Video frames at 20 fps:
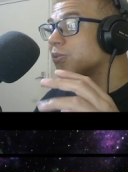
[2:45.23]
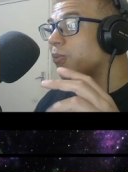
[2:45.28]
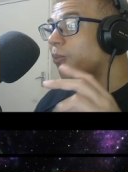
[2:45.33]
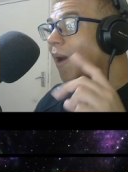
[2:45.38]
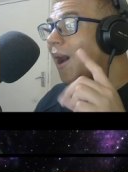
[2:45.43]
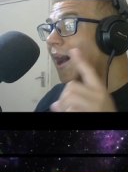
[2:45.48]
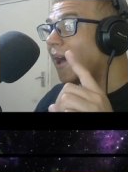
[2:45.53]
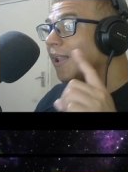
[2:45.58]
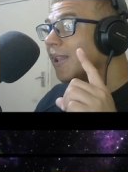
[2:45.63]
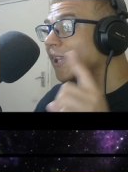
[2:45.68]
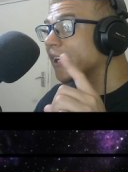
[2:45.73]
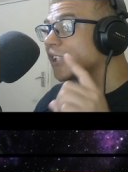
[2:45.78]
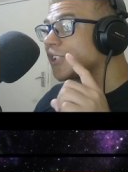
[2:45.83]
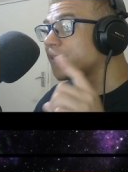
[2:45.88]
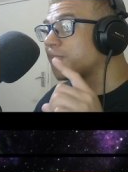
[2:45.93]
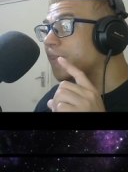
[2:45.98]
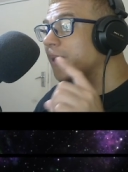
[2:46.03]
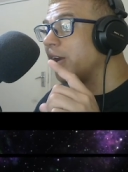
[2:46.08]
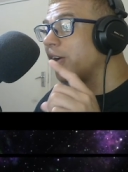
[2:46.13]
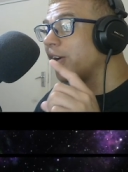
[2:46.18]
while
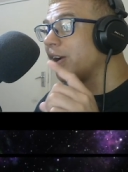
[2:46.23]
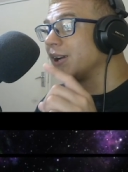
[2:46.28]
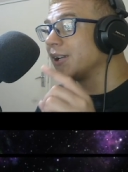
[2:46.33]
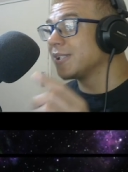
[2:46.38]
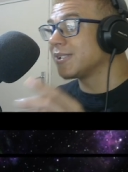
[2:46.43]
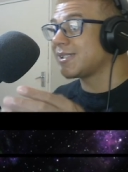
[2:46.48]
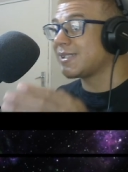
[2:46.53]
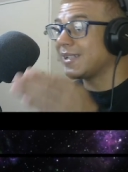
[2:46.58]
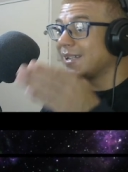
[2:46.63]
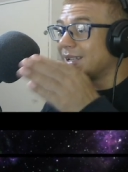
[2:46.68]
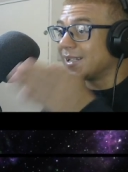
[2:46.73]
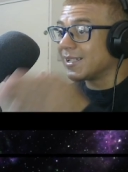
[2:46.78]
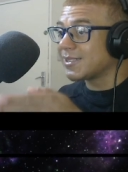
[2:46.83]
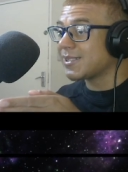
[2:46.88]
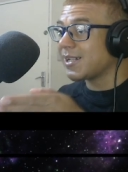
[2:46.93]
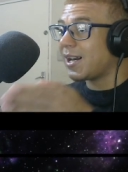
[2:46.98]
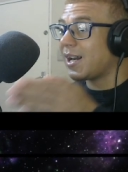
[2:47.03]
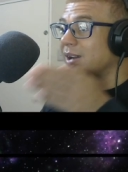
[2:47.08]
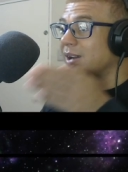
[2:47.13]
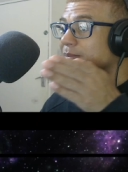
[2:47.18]
experienced in a
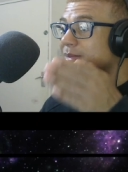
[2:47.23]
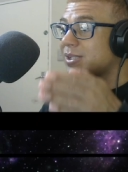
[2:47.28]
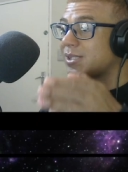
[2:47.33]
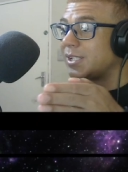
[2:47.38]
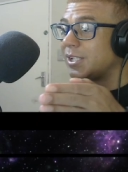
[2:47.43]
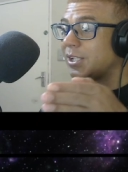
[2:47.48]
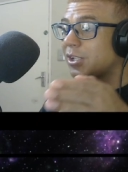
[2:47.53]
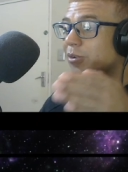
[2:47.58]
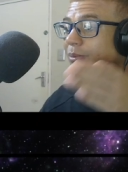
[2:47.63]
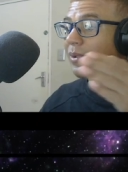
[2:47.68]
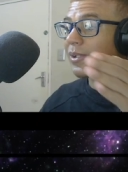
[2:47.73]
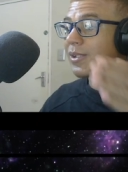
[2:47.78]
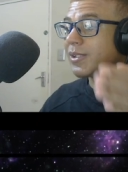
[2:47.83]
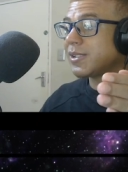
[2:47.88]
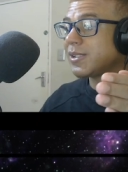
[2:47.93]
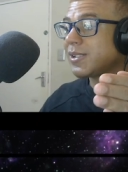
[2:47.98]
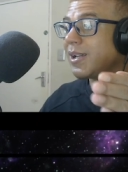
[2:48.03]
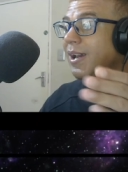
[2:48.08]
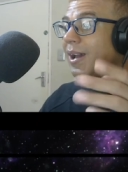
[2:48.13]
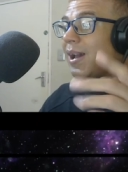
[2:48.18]
time
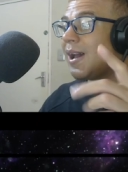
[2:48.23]
sequence,